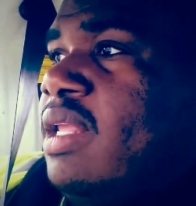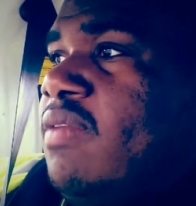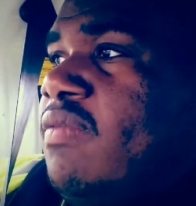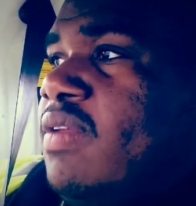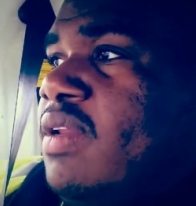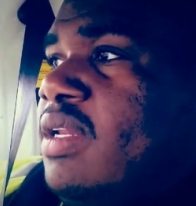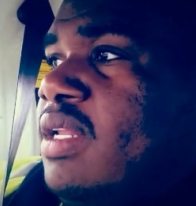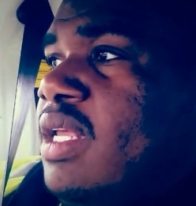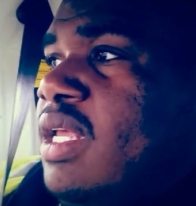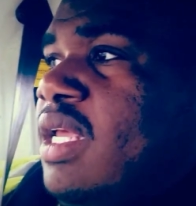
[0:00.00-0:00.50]

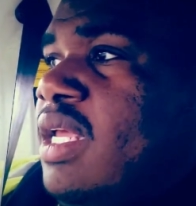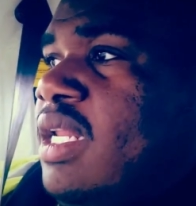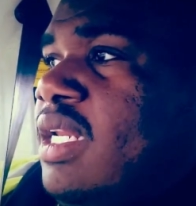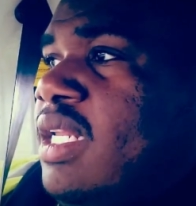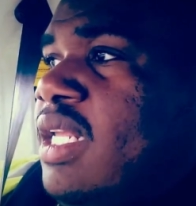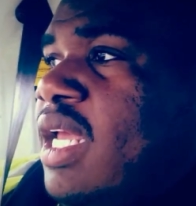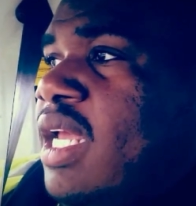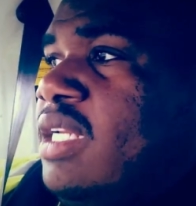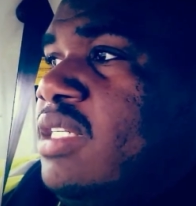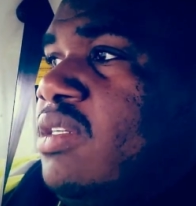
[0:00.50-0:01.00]
Even
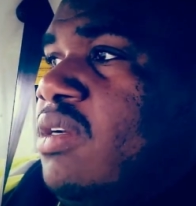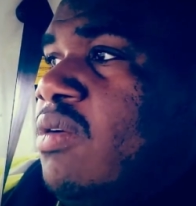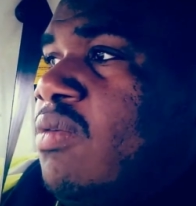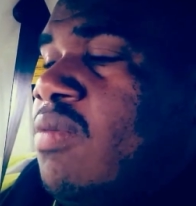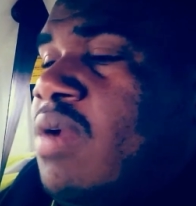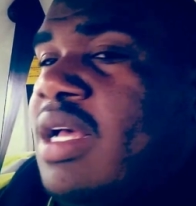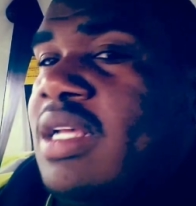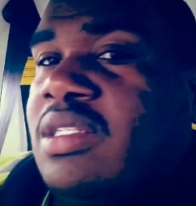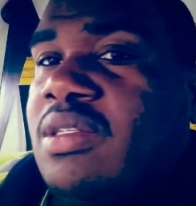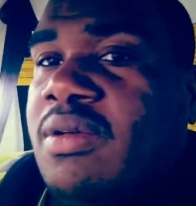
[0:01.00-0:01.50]
D'Angelo
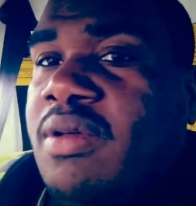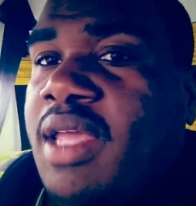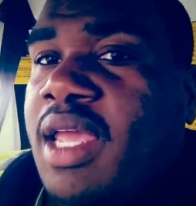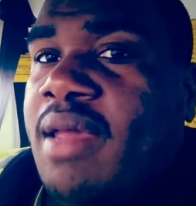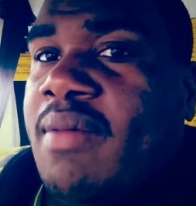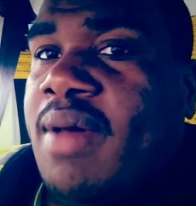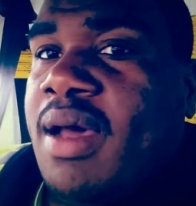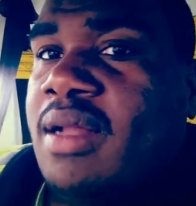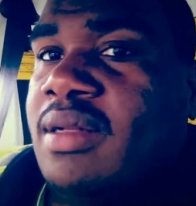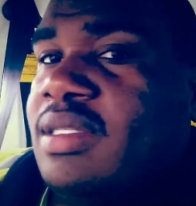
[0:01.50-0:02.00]
Russell
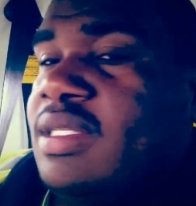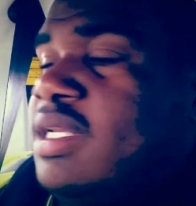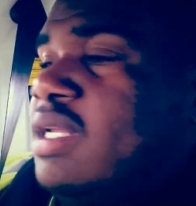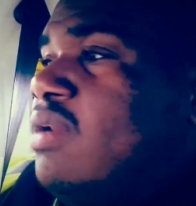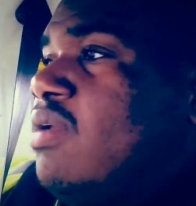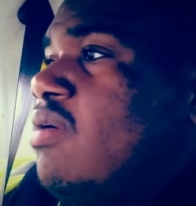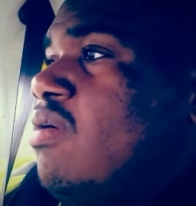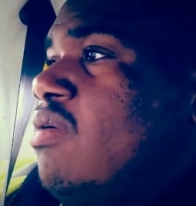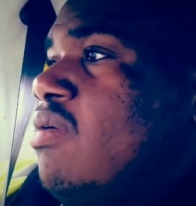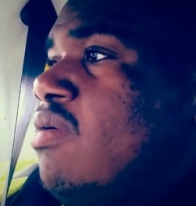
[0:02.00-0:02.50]
came out and
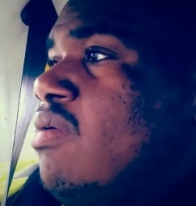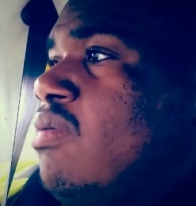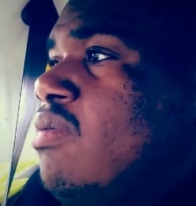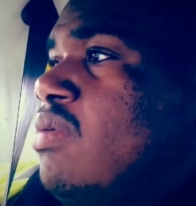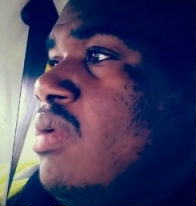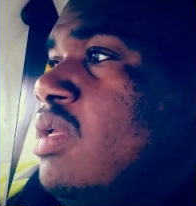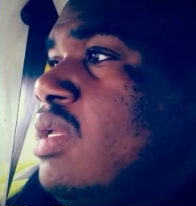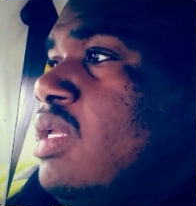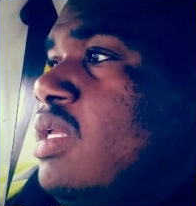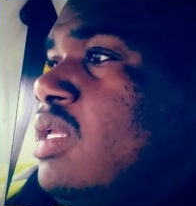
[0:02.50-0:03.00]
said, "Oh,
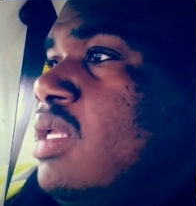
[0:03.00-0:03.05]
